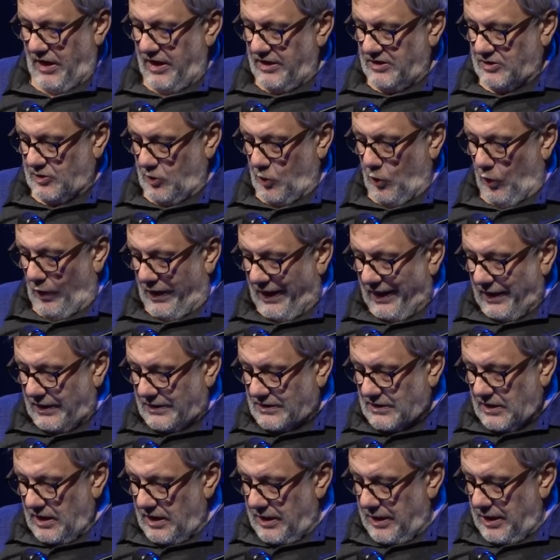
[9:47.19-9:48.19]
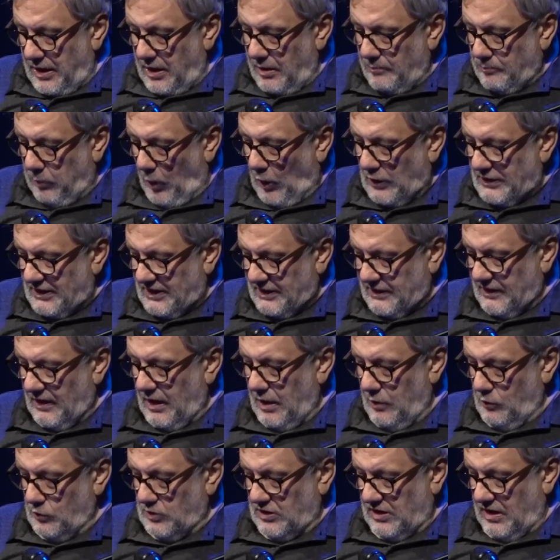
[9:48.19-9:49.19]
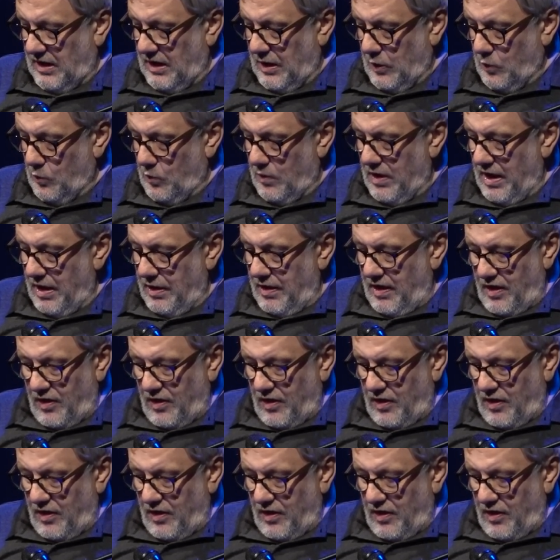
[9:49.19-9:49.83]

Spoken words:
it correctly points out how